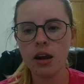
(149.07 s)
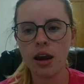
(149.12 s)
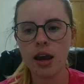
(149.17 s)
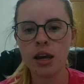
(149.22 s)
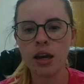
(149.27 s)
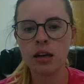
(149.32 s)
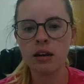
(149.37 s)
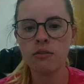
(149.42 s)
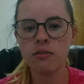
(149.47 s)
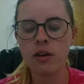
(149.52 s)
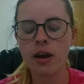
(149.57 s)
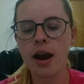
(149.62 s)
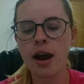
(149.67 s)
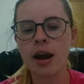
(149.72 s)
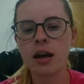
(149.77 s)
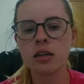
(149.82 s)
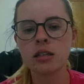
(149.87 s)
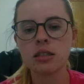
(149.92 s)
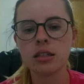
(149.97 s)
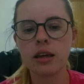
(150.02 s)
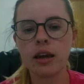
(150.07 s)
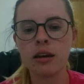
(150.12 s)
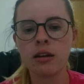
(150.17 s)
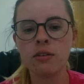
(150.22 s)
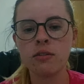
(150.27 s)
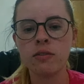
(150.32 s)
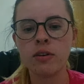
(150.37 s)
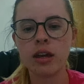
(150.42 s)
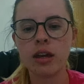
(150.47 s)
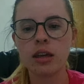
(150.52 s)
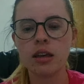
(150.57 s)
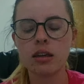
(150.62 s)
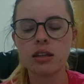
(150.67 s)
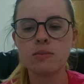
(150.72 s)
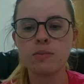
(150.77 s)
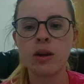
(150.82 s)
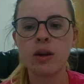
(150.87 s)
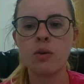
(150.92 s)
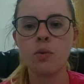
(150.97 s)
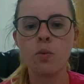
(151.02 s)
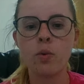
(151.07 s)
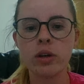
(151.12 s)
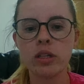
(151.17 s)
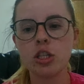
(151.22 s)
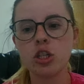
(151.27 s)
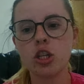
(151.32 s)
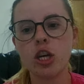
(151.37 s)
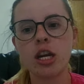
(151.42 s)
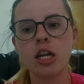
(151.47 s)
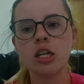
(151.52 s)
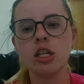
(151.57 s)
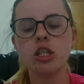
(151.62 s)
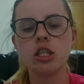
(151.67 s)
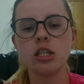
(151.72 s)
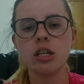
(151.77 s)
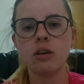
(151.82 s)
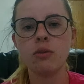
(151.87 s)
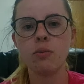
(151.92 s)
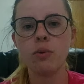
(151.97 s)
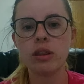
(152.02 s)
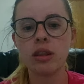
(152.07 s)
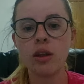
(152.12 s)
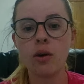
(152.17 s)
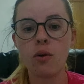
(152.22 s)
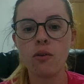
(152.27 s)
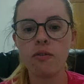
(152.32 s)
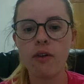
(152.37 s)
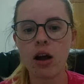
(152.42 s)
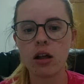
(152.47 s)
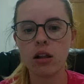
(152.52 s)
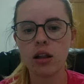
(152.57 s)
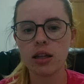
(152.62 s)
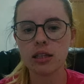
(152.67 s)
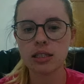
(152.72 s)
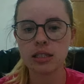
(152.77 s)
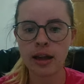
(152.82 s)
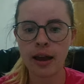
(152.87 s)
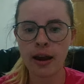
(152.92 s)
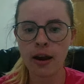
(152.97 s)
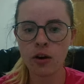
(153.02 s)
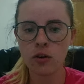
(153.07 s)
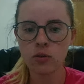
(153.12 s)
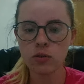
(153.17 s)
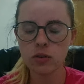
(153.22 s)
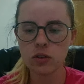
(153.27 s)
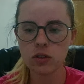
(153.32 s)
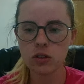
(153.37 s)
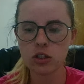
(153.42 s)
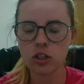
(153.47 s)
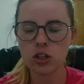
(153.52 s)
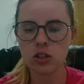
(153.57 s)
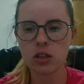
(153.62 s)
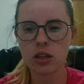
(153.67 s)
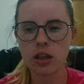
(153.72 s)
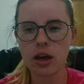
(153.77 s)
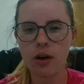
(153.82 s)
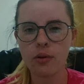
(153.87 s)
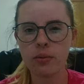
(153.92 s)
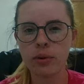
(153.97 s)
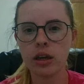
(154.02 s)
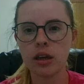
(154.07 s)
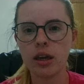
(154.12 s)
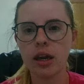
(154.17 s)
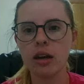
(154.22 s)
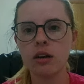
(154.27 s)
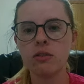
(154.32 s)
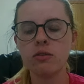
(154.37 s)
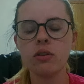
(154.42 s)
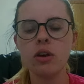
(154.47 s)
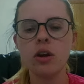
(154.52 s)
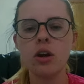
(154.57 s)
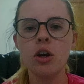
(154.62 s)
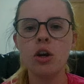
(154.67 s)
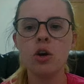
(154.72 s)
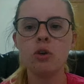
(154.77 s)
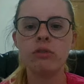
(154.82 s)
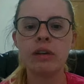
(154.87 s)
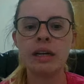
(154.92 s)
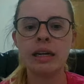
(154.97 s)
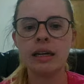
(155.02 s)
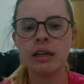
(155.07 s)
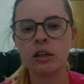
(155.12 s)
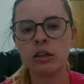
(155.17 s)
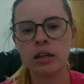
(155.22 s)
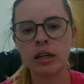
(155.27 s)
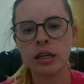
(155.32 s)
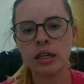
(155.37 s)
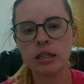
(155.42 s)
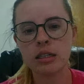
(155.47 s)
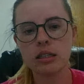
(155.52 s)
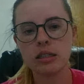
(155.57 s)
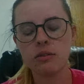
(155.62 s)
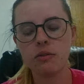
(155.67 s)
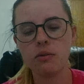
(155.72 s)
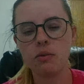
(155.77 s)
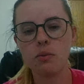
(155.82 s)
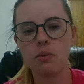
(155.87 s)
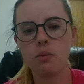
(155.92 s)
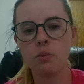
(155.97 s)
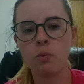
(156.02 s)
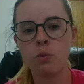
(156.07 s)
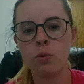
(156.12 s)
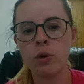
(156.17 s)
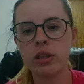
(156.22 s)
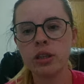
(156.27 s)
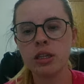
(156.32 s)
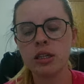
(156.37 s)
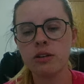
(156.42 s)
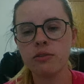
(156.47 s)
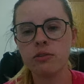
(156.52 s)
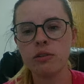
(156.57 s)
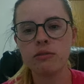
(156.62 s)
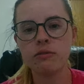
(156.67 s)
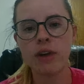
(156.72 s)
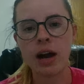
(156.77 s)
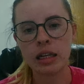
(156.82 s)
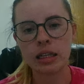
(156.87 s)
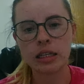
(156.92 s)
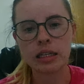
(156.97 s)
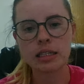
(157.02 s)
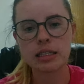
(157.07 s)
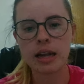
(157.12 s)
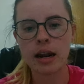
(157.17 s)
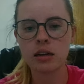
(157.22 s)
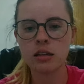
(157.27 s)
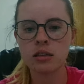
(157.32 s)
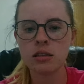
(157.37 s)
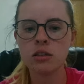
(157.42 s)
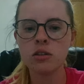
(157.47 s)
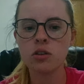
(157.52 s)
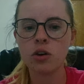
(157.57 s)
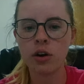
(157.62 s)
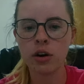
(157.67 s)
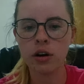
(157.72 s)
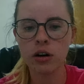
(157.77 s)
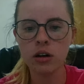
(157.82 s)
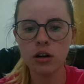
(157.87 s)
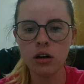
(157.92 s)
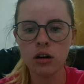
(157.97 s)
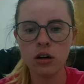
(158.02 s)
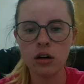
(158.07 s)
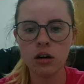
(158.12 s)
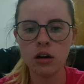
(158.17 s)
And if it has, kind of like explain what's changed and what they would file as now. Just that way it kind of reiterates what the different filing statuses are.